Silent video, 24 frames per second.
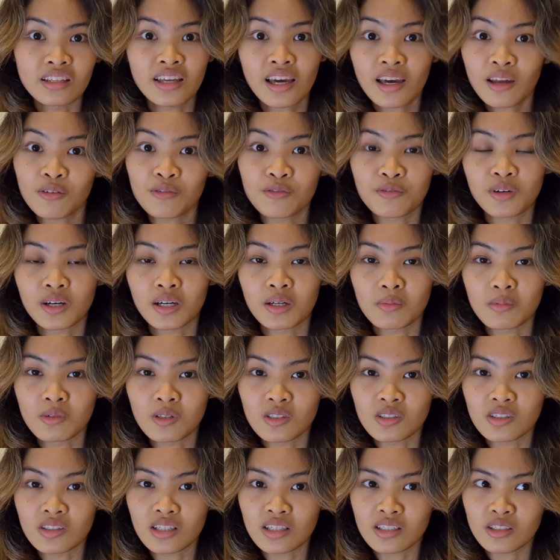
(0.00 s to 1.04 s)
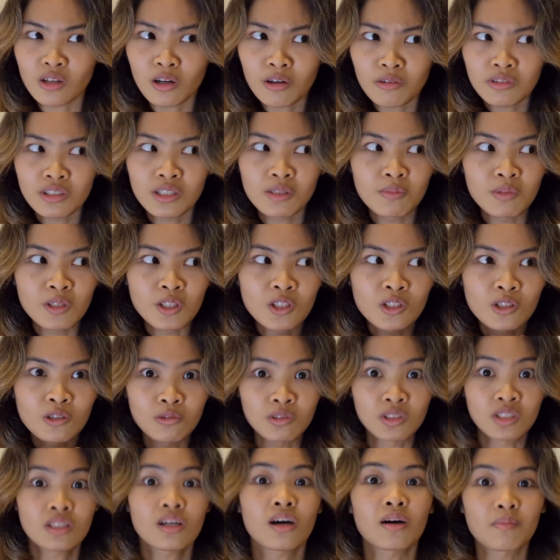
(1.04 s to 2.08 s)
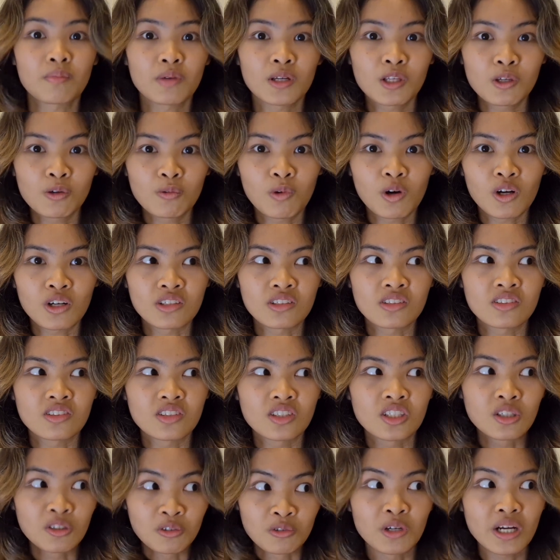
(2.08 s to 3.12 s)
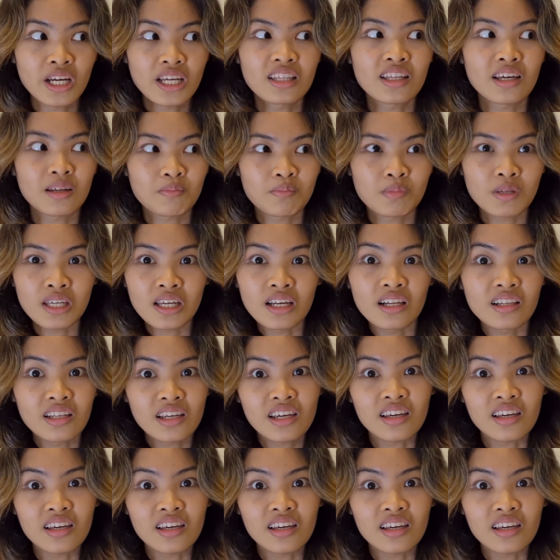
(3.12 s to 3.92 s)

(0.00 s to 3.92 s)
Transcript: nanofibers has already been used up and you want to degrade that PLA.